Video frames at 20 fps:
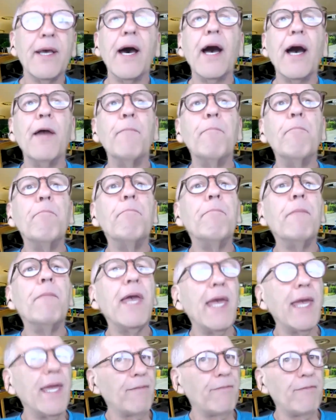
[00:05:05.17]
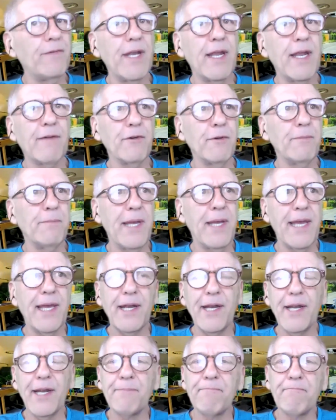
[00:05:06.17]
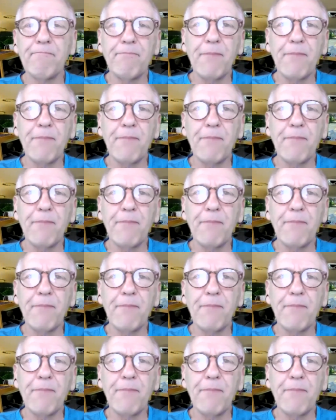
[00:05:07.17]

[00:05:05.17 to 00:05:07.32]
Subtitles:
I may have never made it